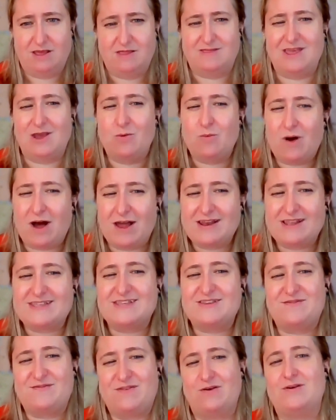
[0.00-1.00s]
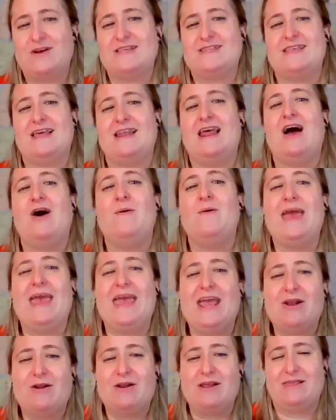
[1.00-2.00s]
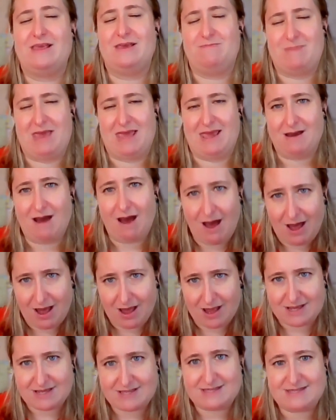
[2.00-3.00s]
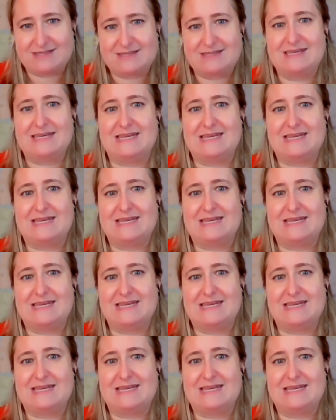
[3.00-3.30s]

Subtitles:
They want us to focus on how angry they make us